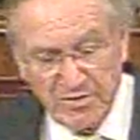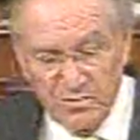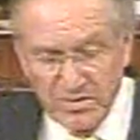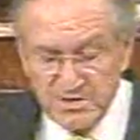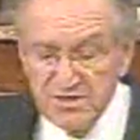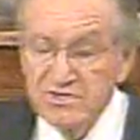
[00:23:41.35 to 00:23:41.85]

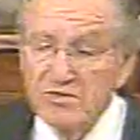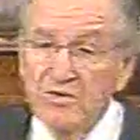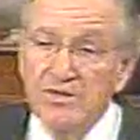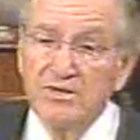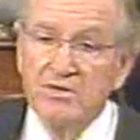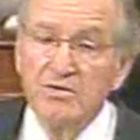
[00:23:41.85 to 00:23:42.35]
what this is
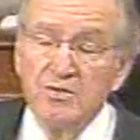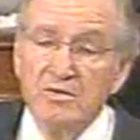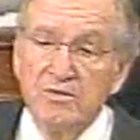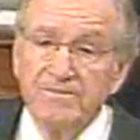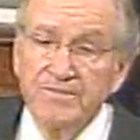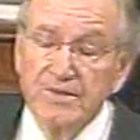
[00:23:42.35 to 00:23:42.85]
going to do
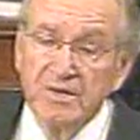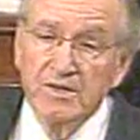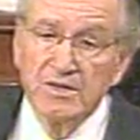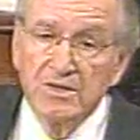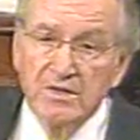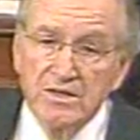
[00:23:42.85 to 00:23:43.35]

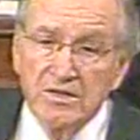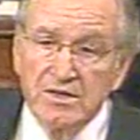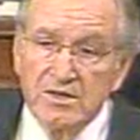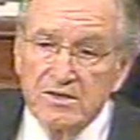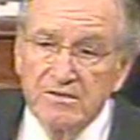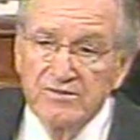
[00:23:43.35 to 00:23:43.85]

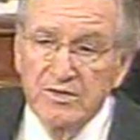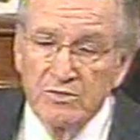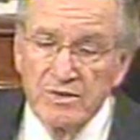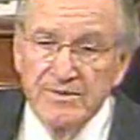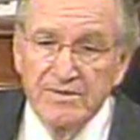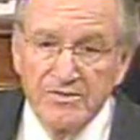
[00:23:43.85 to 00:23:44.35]
for the
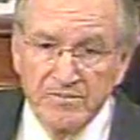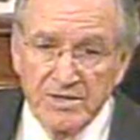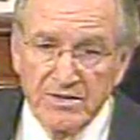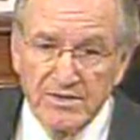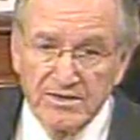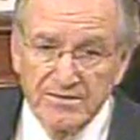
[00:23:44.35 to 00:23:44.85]
women of
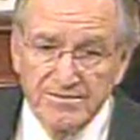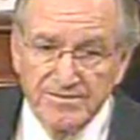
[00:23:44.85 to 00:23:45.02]
America.